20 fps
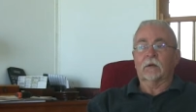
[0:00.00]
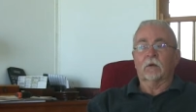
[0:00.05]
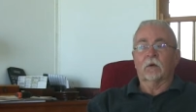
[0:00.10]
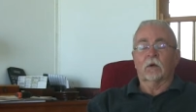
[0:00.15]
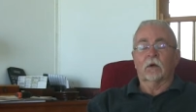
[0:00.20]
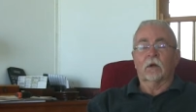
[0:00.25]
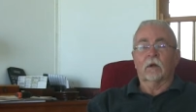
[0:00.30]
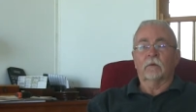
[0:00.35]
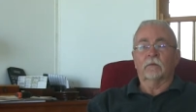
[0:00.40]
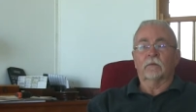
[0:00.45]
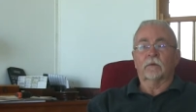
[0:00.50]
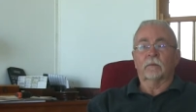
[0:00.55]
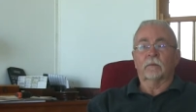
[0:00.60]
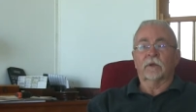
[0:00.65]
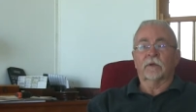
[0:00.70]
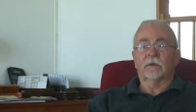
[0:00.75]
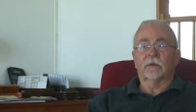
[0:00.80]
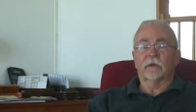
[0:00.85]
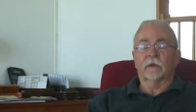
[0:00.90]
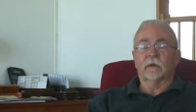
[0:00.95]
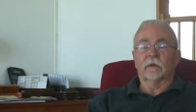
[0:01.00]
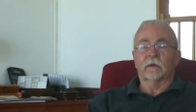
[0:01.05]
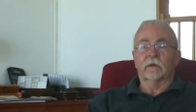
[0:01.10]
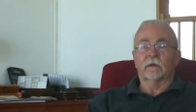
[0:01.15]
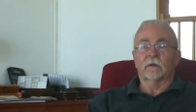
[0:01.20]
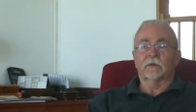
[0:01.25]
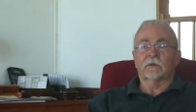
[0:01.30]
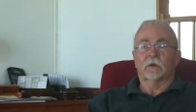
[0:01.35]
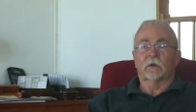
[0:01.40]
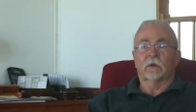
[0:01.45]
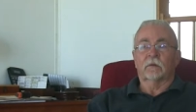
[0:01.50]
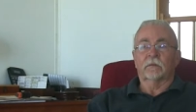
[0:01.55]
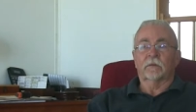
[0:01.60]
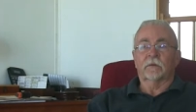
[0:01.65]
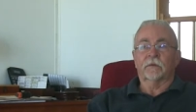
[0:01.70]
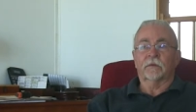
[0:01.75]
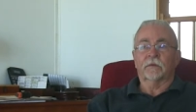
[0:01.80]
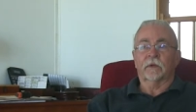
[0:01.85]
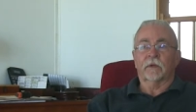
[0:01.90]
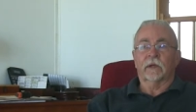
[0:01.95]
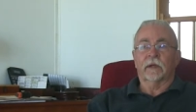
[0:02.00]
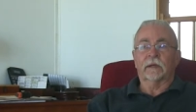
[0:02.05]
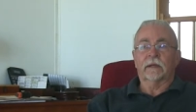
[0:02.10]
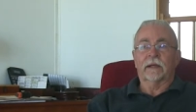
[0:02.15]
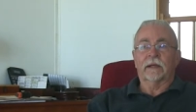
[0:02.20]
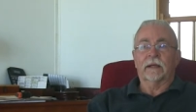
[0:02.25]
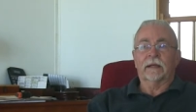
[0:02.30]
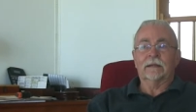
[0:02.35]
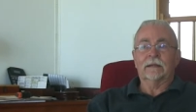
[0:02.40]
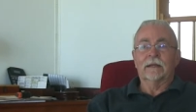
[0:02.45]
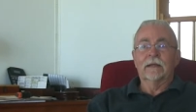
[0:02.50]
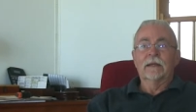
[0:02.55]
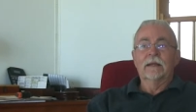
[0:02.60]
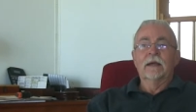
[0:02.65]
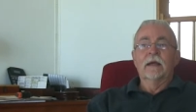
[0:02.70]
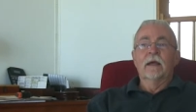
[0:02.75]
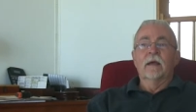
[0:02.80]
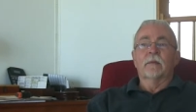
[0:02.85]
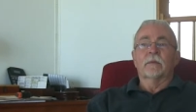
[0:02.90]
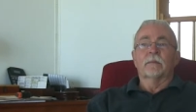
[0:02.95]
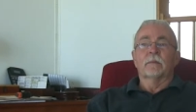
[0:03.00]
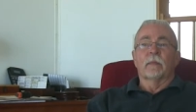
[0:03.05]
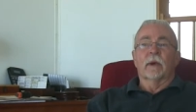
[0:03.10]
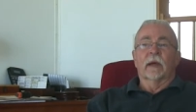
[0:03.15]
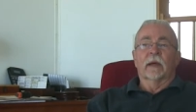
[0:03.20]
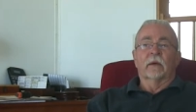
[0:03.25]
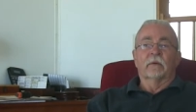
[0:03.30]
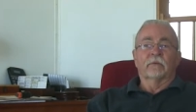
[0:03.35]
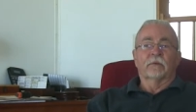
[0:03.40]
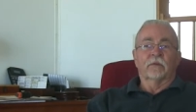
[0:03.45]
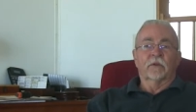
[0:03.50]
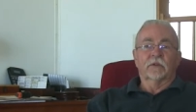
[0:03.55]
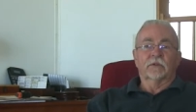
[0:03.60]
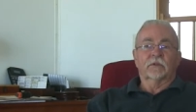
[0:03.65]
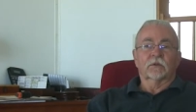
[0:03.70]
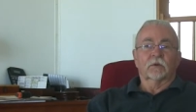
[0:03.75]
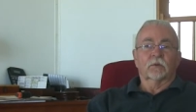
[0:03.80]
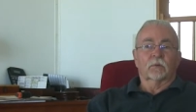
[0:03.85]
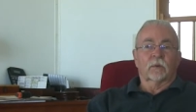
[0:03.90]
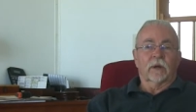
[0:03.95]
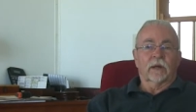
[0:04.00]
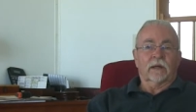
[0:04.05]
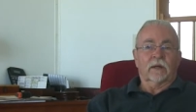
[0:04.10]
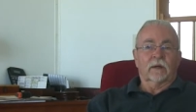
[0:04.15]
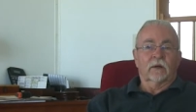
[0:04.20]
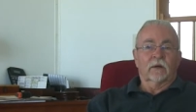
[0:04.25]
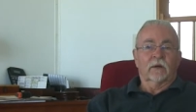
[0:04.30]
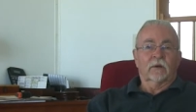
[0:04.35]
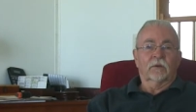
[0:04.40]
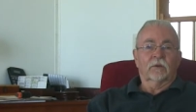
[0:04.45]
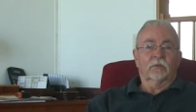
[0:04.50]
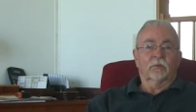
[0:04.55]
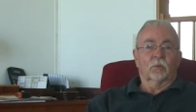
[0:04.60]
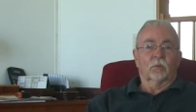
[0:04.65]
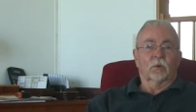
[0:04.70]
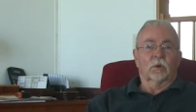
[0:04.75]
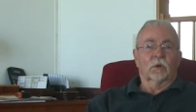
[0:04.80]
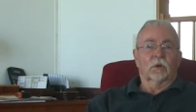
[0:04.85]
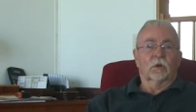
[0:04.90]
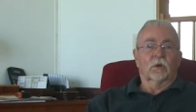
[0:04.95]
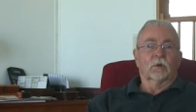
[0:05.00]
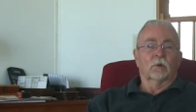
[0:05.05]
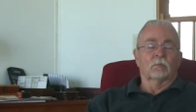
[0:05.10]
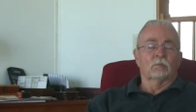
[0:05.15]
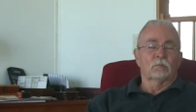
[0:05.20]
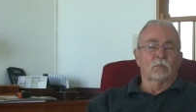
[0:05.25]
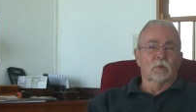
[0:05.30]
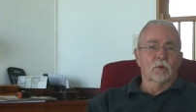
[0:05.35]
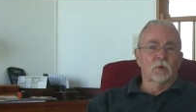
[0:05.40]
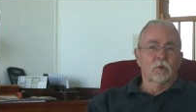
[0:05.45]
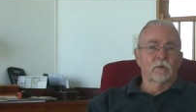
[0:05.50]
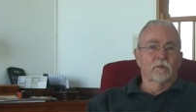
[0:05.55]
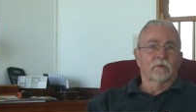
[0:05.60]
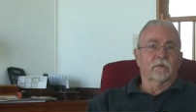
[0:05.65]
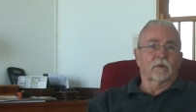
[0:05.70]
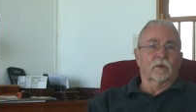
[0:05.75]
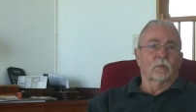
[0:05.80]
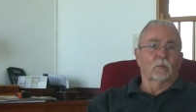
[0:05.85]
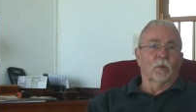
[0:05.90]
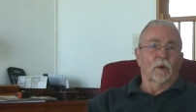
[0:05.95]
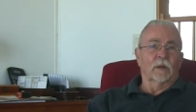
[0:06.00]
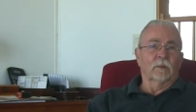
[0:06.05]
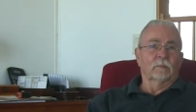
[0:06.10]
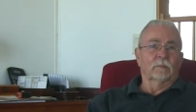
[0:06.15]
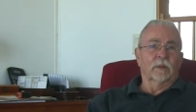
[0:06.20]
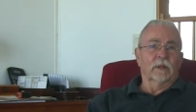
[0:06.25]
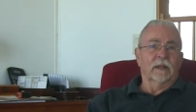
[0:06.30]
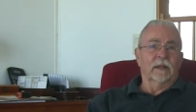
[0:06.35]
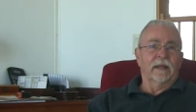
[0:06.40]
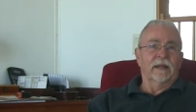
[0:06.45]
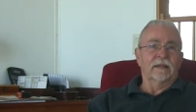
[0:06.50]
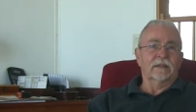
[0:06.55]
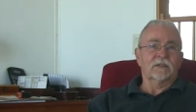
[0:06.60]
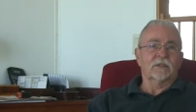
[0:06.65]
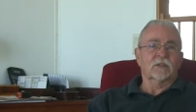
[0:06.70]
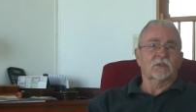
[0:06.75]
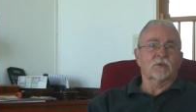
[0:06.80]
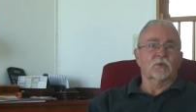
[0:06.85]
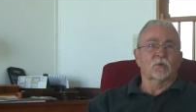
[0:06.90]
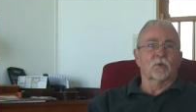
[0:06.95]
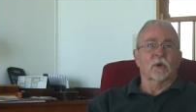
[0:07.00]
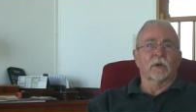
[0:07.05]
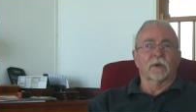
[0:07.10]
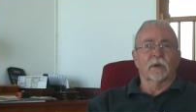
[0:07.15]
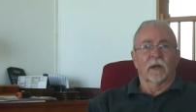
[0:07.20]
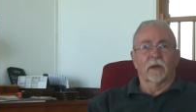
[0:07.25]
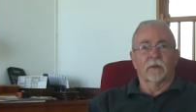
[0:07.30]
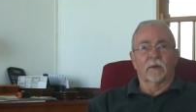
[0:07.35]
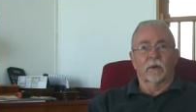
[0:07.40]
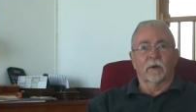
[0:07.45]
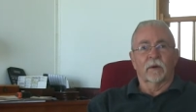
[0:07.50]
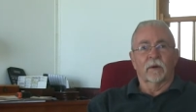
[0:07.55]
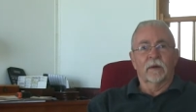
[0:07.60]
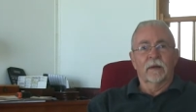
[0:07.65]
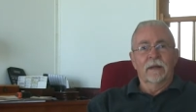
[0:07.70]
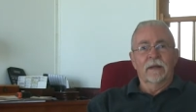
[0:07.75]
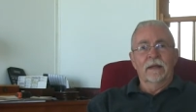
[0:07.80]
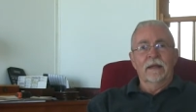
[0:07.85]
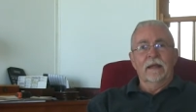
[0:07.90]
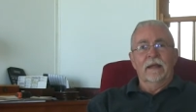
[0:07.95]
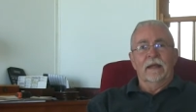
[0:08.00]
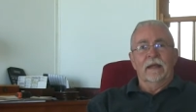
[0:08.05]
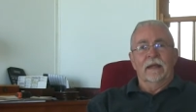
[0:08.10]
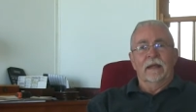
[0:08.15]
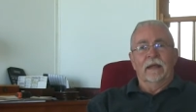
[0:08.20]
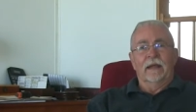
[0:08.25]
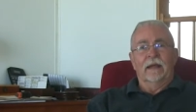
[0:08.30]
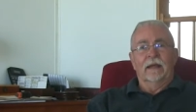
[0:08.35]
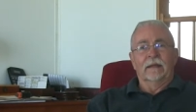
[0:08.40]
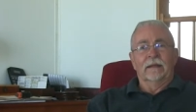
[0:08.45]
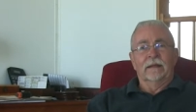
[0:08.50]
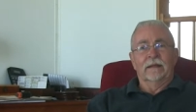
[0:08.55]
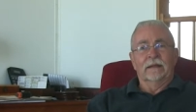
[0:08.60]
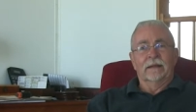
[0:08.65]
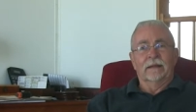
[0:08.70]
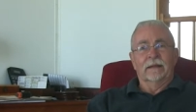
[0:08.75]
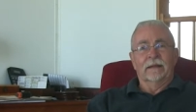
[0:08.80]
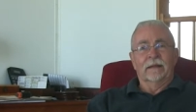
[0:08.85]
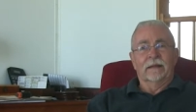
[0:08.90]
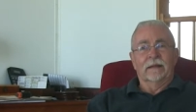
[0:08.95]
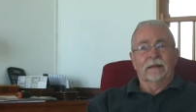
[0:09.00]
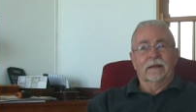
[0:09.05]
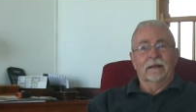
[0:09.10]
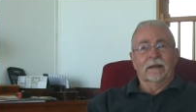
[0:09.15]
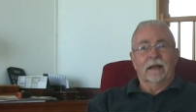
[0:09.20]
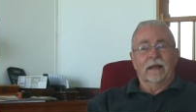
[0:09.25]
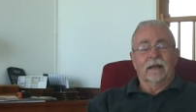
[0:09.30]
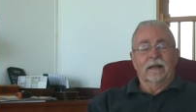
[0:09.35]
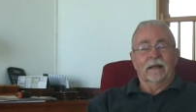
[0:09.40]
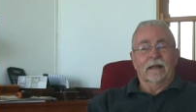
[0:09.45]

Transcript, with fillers: a call from the senator's office saying that my official records were moved from one place to another and uh,